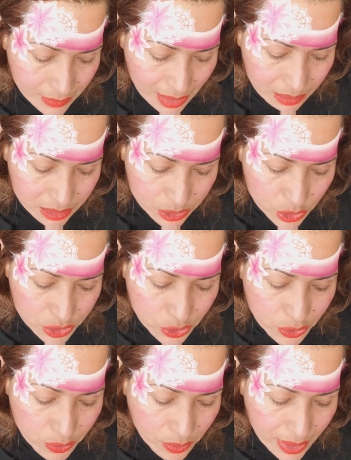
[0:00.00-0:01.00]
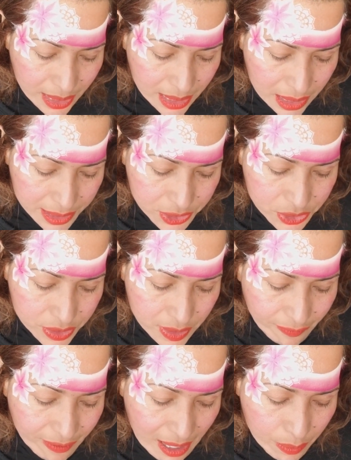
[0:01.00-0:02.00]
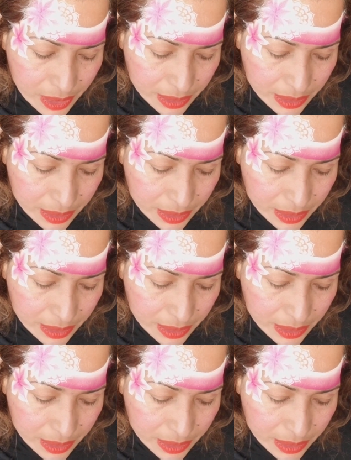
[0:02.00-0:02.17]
I'm gonna try to do in each flower